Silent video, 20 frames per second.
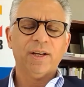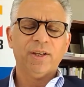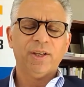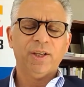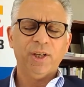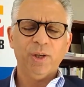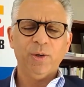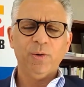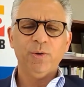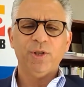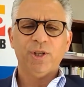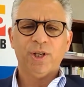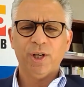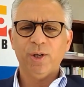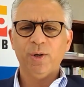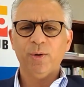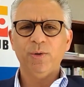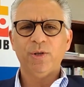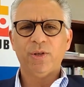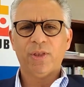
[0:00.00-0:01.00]
a huge,
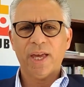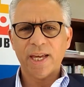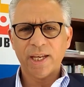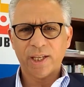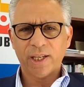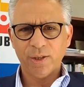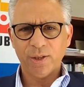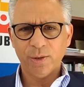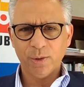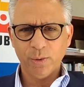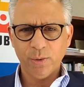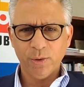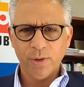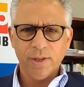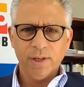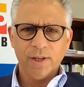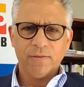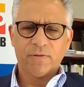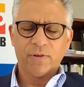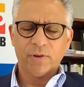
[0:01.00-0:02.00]
huge thank you
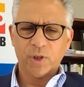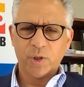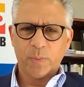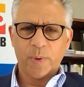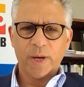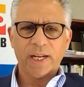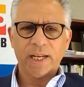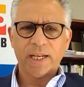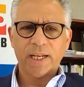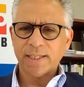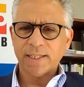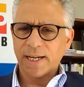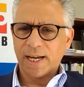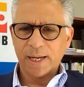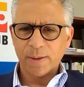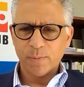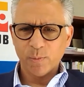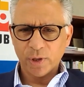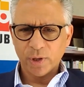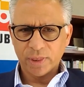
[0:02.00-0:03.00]
for spending
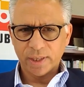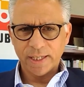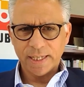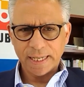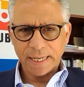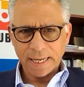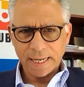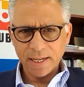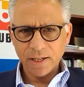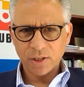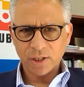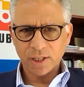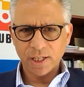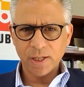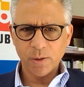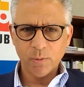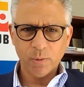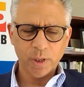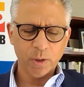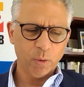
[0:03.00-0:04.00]
time with the
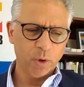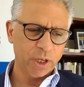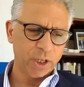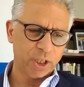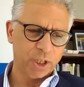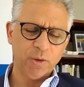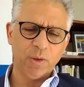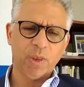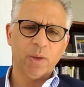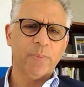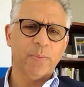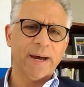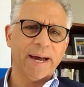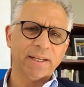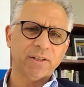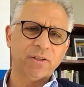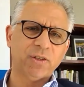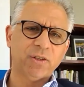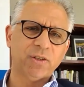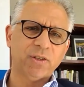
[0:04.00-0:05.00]
DEC. We wish you the
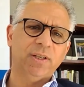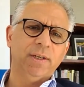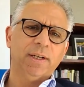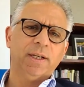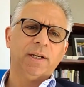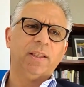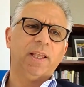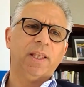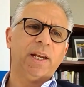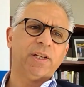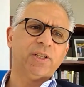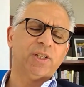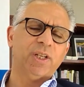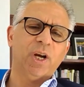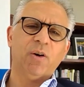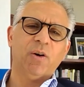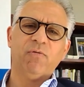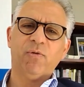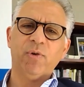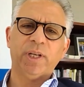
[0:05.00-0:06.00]
best. Let us
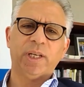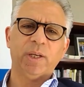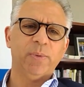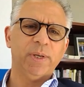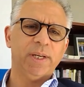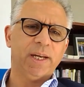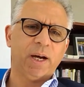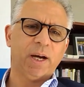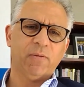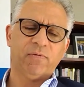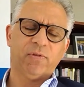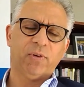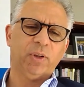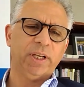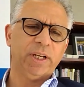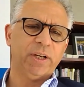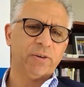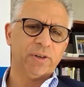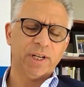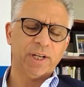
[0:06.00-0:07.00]
know if we can be helpful
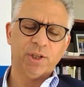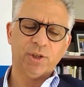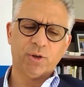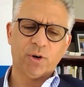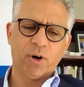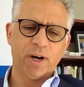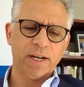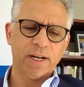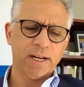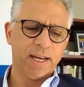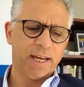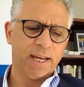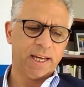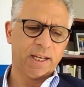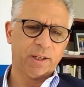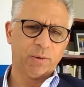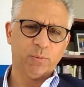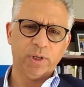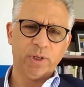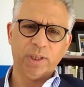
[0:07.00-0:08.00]
here in Detroit,
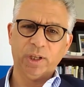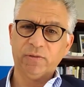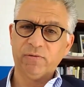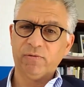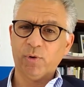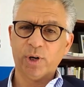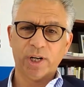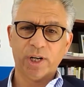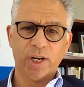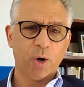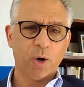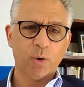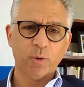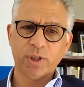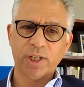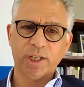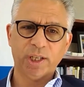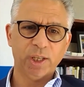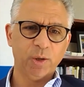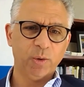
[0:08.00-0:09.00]
and we look forward to
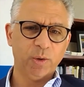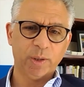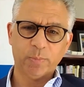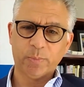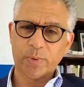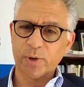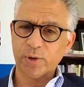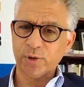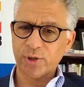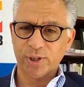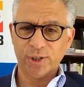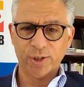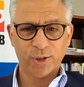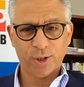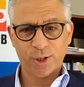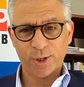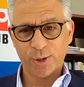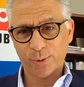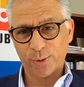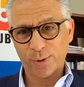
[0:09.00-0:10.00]
hosting you in person
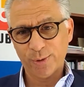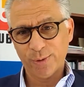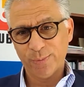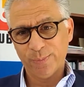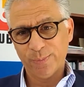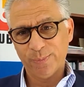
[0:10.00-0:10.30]
soon.